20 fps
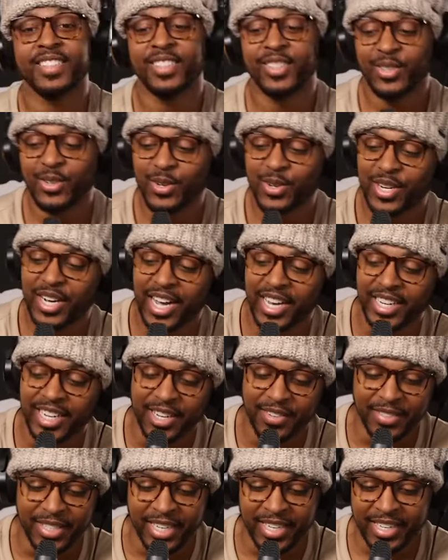Ooh, I
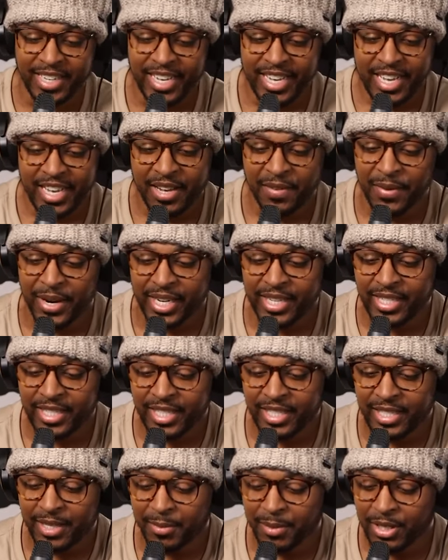love that. If I could say
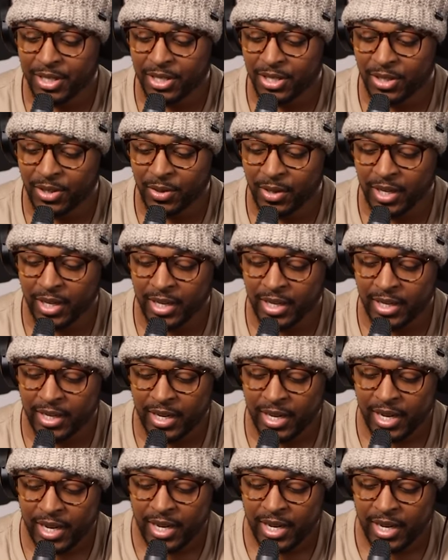something too, it
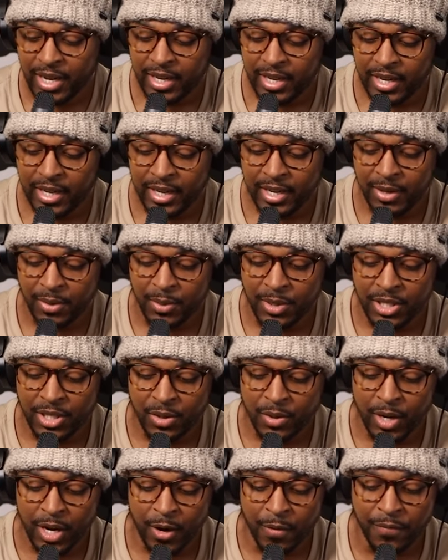it was
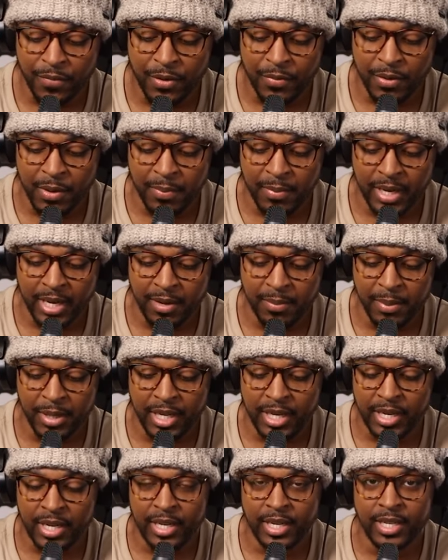so helpful for me
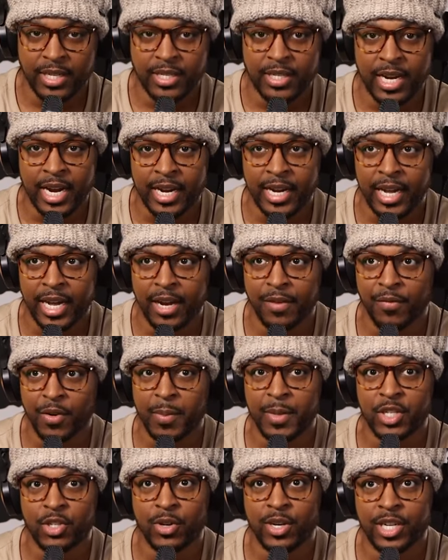because I came from
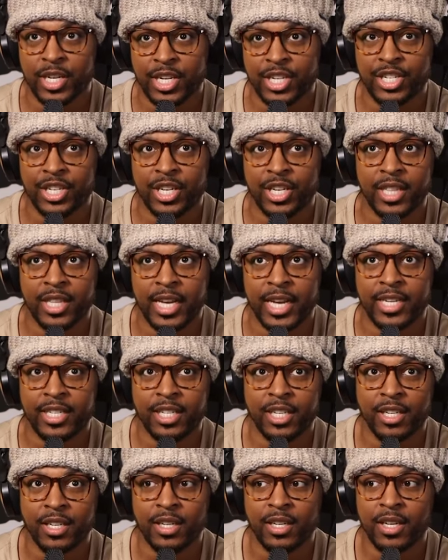a tradition that
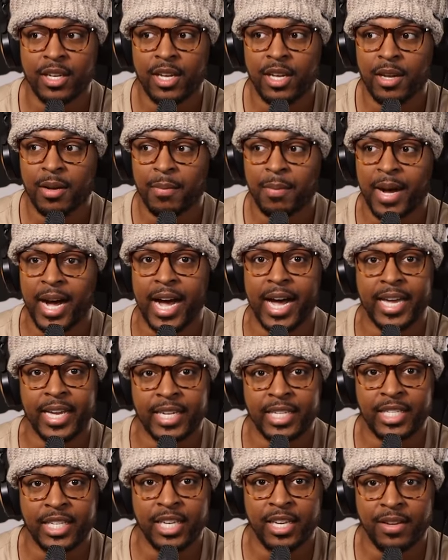took
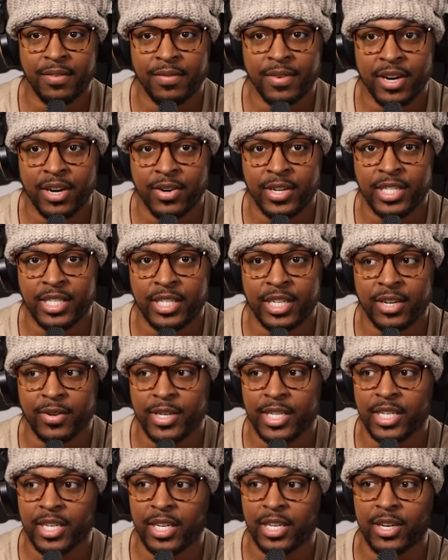piety very
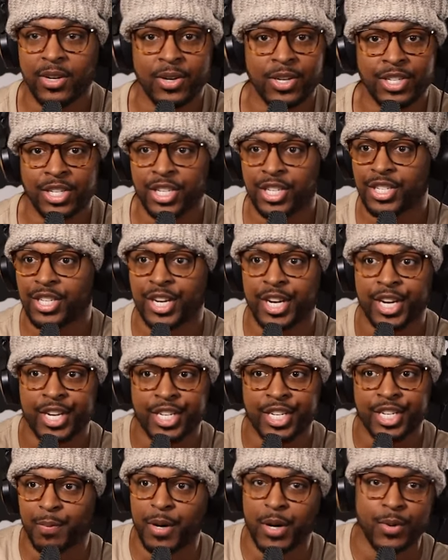seriously or just uh,
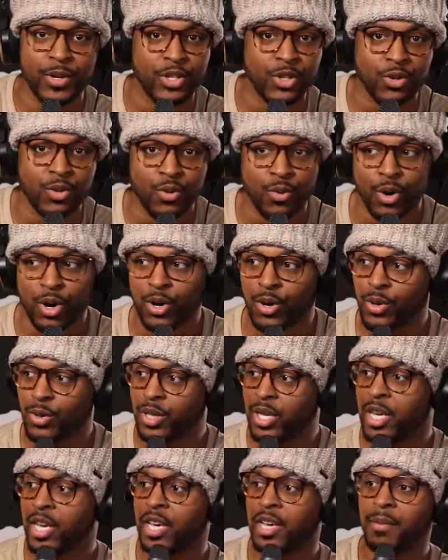spiritual growth
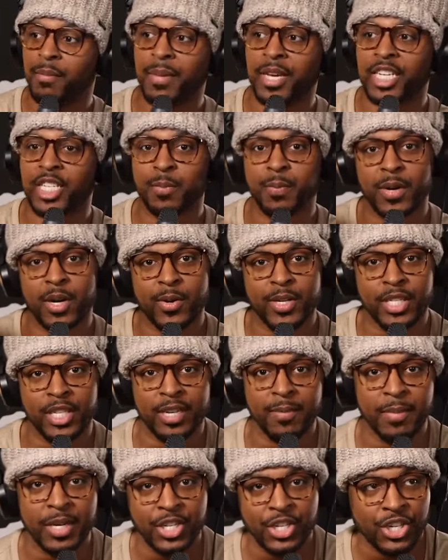being spiritually
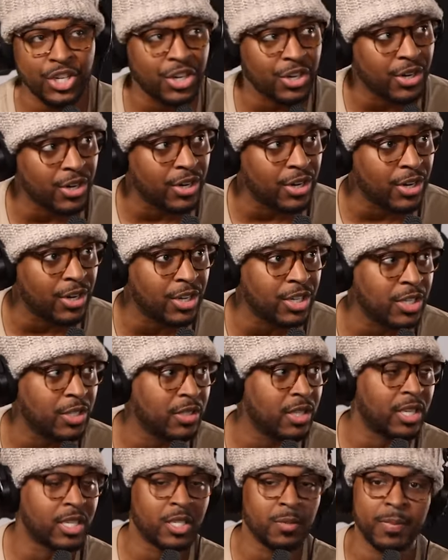mature,
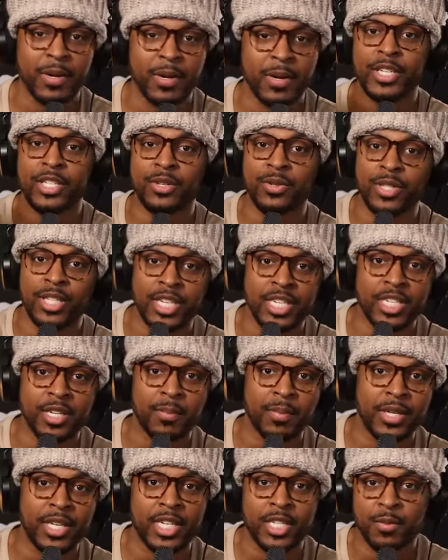the spiritual
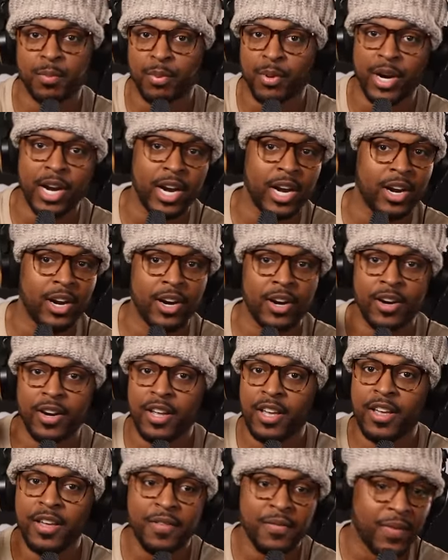disciplines, prayer,
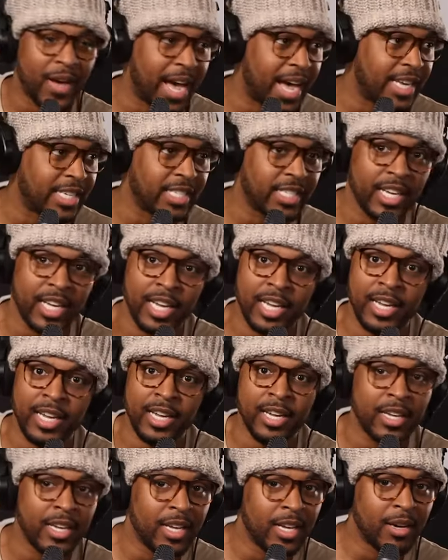
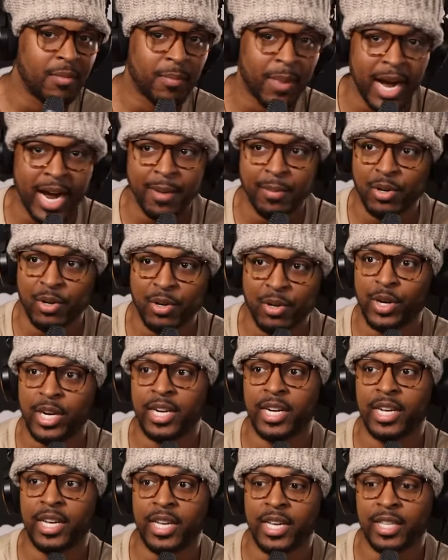fasting, Bible
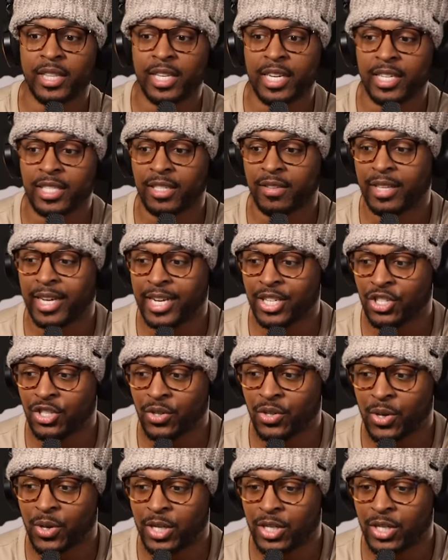reading, things of that sort.